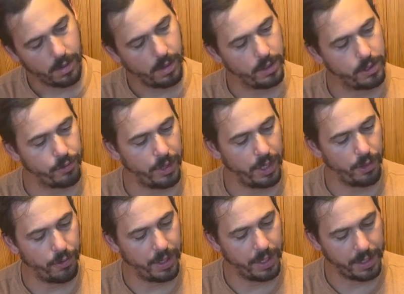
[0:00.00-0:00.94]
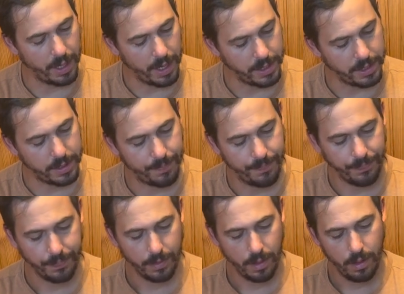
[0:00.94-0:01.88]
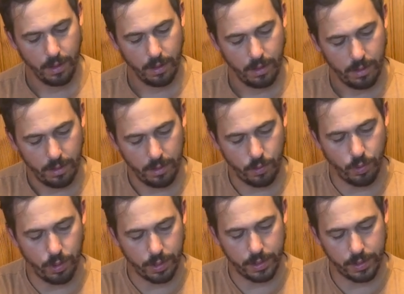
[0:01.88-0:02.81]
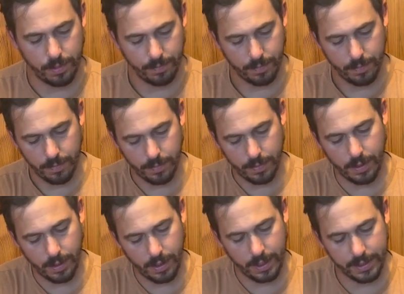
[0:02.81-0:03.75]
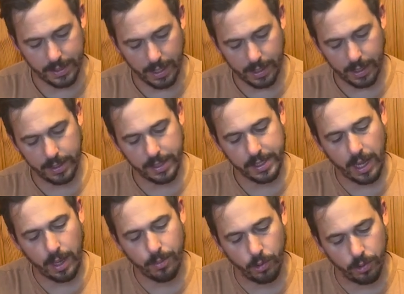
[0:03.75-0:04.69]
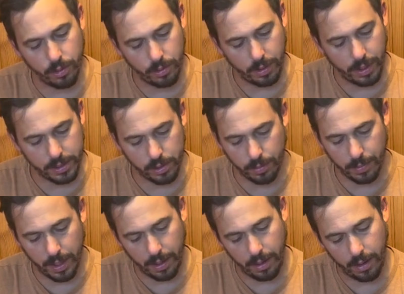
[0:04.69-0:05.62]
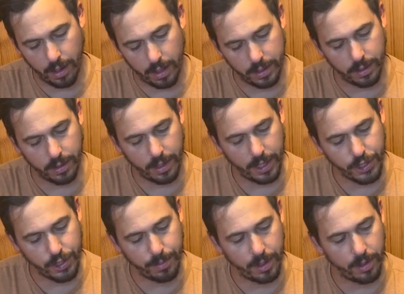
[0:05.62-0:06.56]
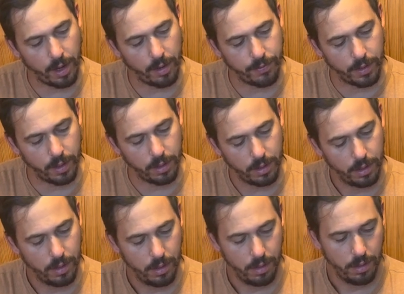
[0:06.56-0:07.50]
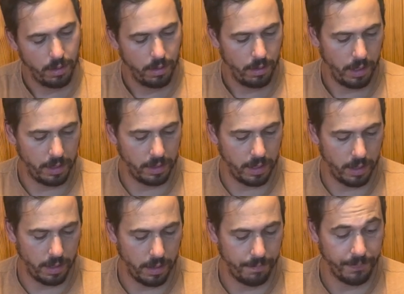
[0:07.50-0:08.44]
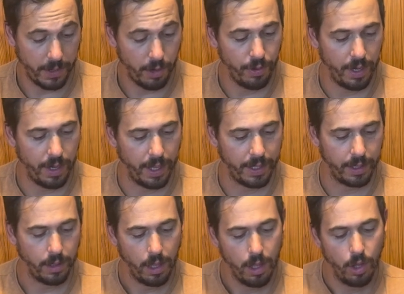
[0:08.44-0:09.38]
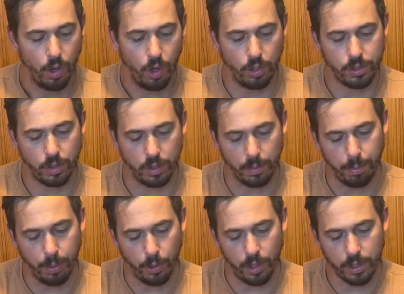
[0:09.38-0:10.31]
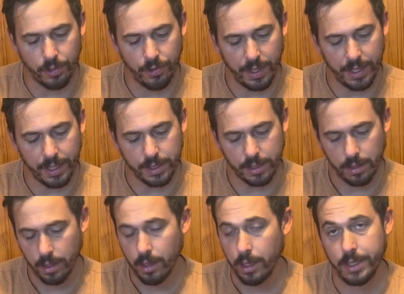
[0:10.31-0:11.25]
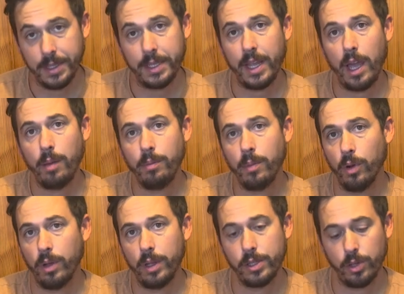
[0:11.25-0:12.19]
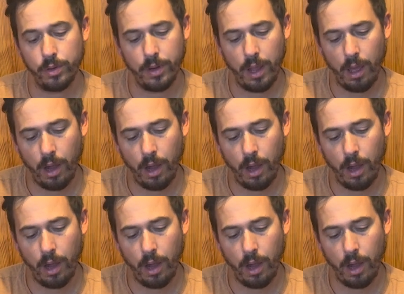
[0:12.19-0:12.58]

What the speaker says: It's really nice. It works exactly the same as on my other HMR rifle, and I really like it. Also, the bolt release is the same as on